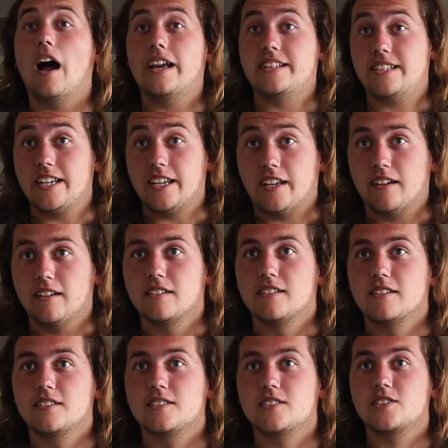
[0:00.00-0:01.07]
I see.
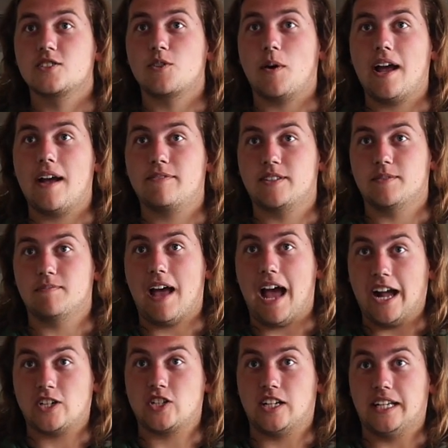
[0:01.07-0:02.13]
So I have to
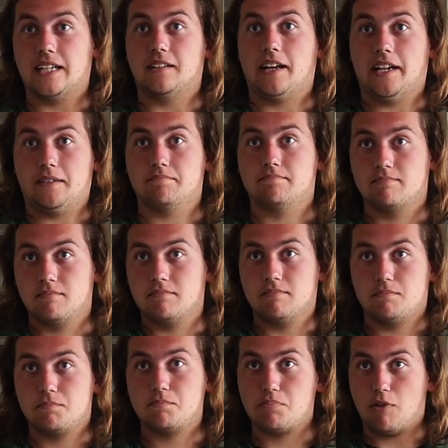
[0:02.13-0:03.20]
actually, like,
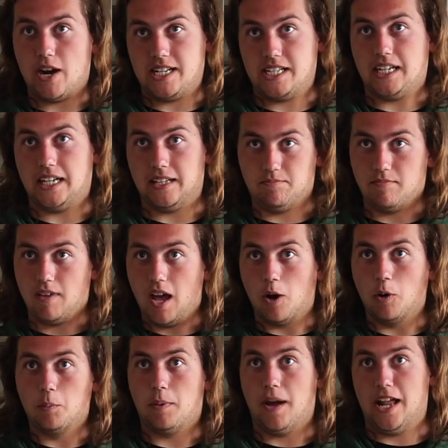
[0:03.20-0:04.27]
practically
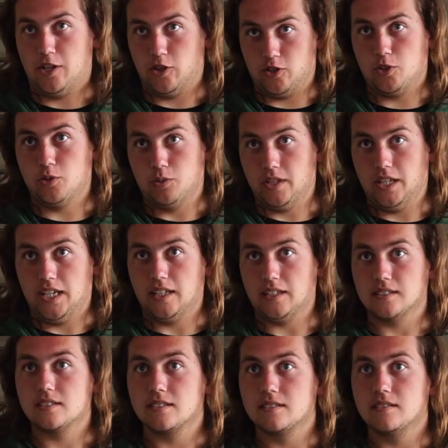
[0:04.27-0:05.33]
help and do
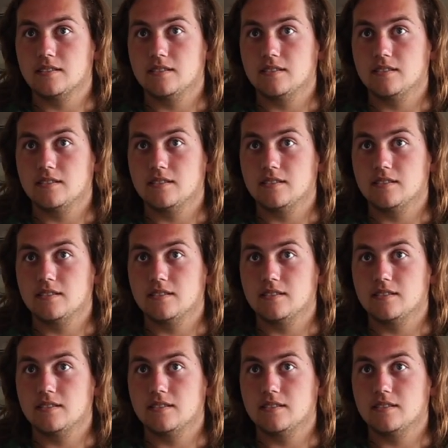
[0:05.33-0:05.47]
things.